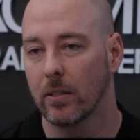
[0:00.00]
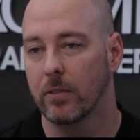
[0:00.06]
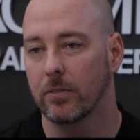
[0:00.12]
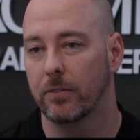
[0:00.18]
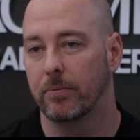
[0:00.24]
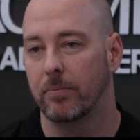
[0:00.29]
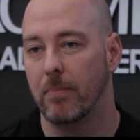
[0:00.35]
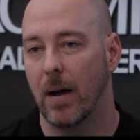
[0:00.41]

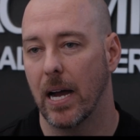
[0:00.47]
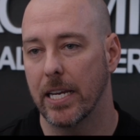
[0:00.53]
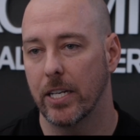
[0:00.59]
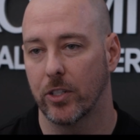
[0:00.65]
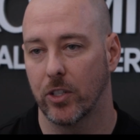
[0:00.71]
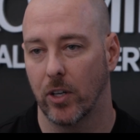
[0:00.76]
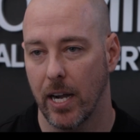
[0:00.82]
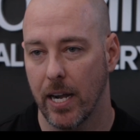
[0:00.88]
of my
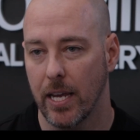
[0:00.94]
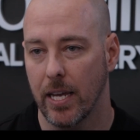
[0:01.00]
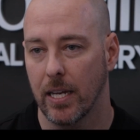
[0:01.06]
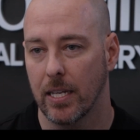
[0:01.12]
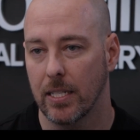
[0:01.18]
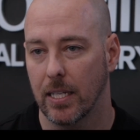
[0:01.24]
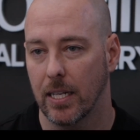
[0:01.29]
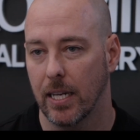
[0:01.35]

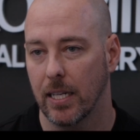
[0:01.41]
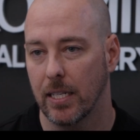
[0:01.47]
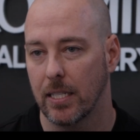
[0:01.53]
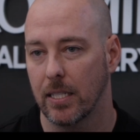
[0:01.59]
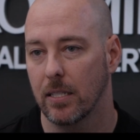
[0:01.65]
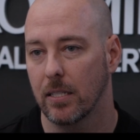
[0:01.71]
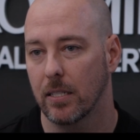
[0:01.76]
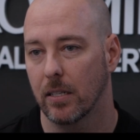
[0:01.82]
training as an
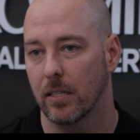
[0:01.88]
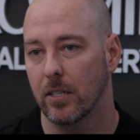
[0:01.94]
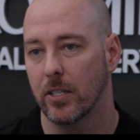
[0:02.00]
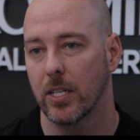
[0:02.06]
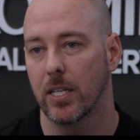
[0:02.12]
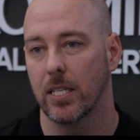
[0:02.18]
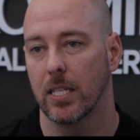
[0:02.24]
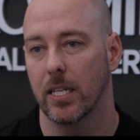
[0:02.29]

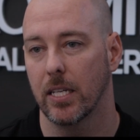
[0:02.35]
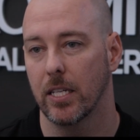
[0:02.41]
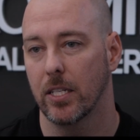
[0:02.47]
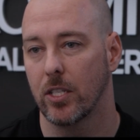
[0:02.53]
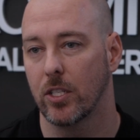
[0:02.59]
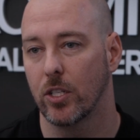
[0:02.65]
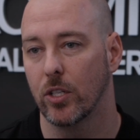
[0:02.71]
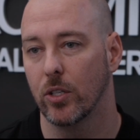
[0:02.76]
anesthesiologist is